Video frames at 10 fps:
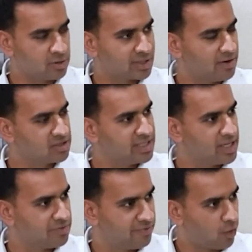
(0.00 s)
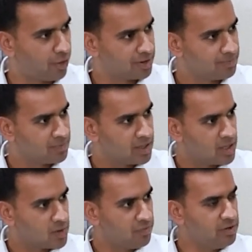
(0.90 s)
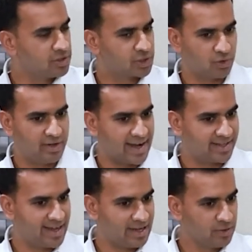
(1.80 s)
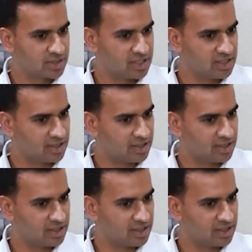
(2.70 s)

in 2004, we used to get there using